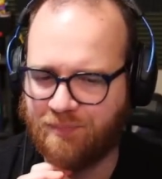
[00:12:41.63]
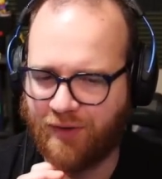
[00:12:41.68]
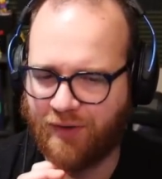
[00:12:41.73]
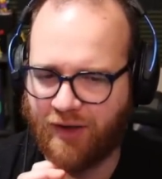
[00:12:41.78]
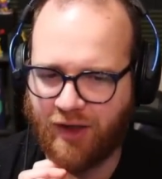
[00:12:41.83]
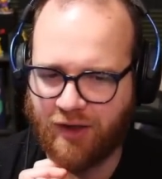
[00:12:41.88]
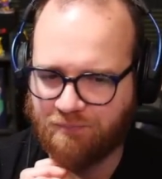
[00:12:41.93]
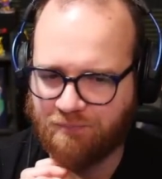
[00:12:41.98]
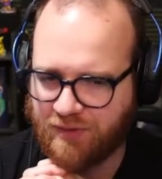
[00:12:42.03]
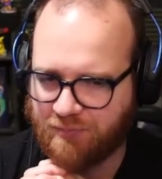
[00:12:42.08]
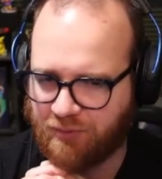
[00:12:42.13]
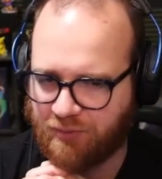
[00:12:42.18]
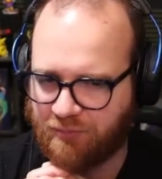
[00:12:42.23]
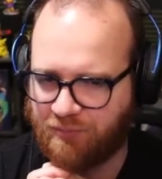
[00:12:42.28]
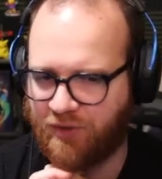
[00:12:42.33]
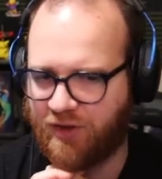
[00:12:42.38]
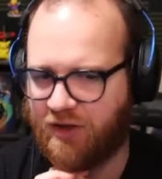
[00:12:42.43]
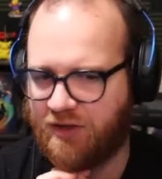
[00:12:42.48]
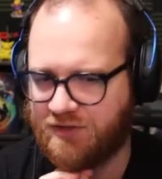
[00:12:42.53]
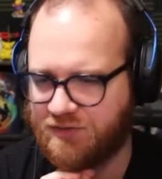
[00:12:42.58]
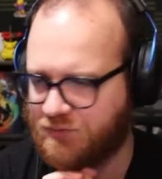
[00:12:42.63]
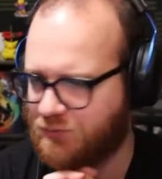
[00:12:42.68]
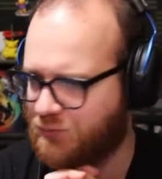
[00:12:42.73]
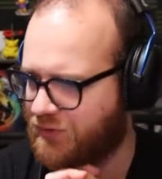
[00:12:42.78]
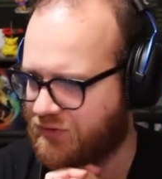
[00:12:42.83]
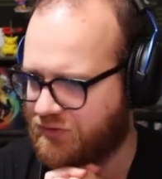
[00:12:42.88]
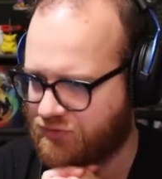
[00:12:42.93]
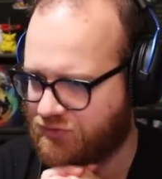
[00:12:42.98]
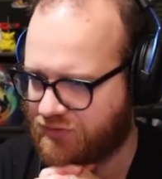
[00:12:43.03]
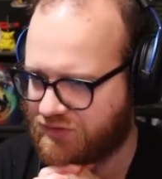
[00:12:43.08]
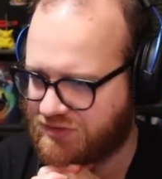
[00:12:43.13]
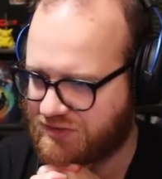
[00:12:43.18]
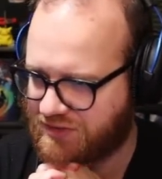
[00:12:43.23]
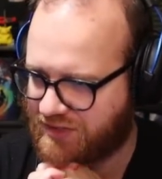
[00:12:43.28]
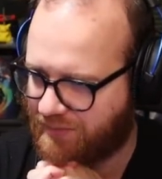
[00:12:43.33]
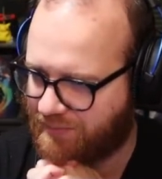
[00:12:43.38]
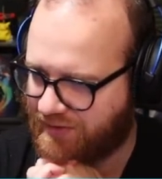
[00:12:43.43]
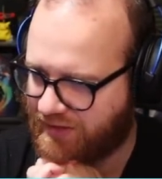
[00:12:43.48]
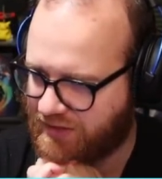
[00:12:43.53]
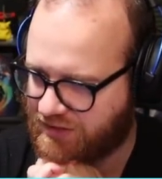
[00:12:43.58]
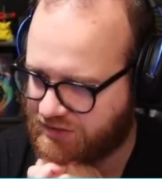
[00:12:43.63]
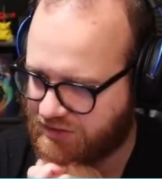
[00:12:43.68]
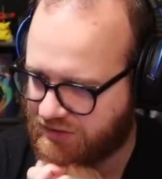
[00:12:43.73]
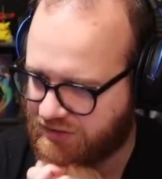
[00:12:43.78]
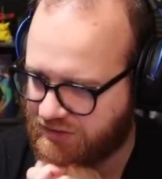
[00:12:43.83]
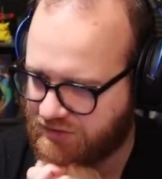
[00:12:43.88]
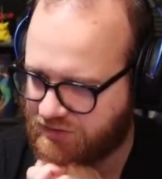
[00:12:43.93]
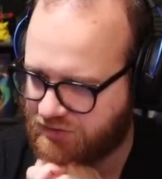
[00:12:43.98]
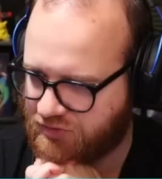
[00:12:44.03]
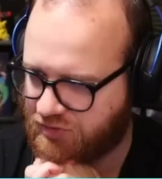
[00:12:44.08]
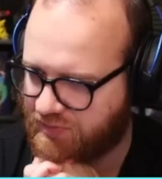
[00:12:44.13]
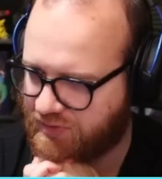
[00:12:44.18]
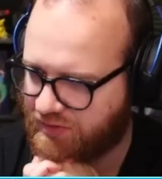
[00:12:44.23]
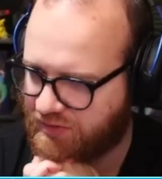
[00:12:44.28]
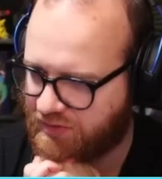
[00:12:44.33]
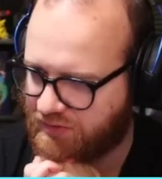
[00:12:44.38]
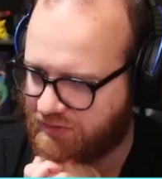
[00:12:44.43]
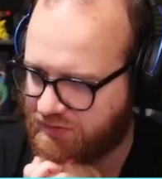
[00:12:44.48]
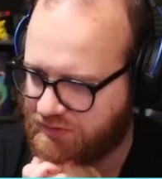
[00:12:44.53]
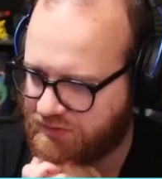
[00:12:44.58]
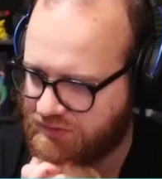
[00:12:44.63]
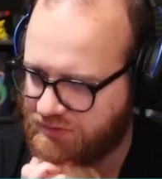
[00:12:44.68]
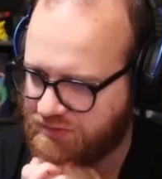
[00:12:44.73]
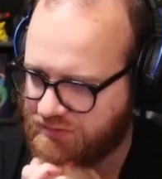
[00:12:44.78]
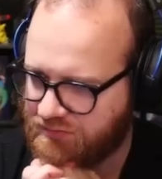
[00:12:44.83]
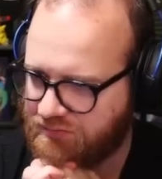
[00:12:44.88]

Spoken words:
but people play all weird sorts of combinations, so nobody knows.